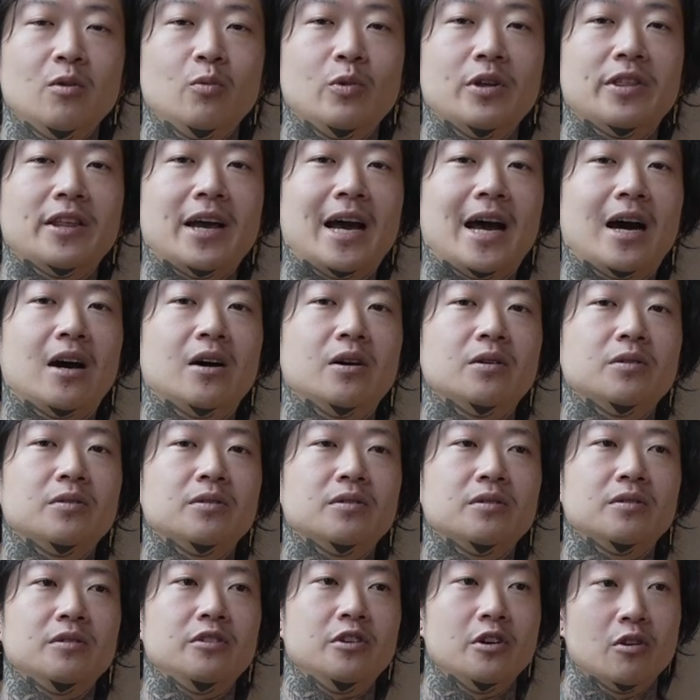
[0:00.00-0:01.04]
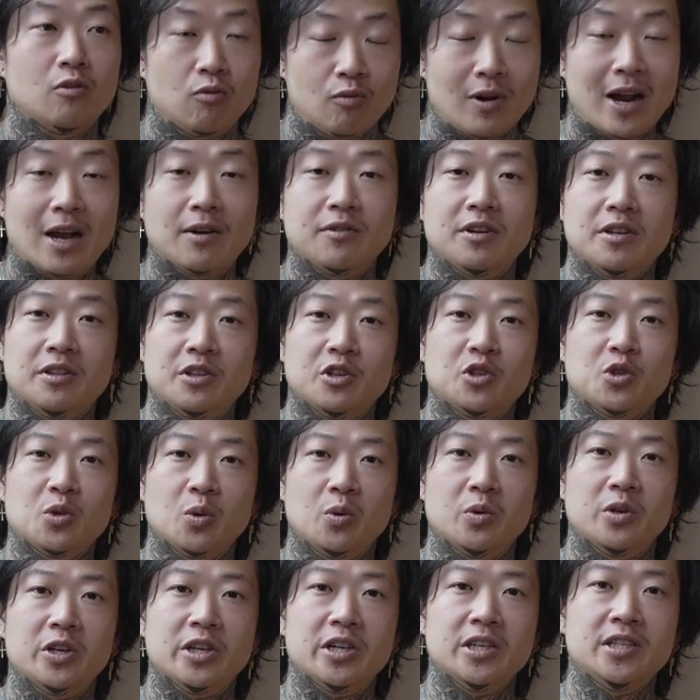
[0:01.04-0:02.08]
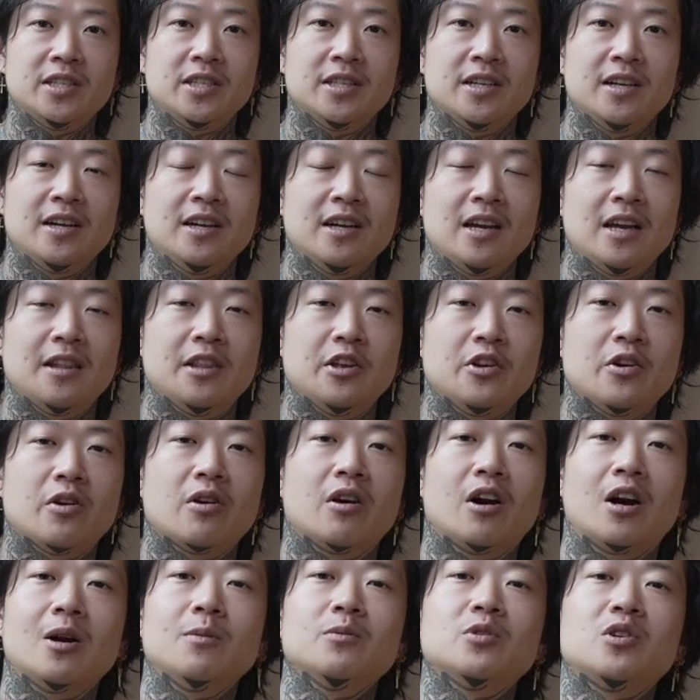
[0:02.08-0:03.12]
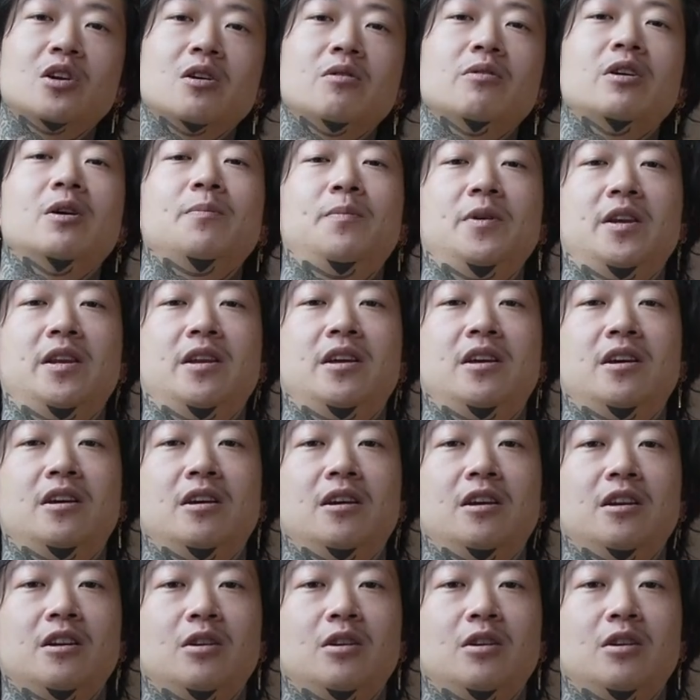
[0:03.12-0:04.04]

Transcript: without, rounding the shoulders, and then your arms go up in a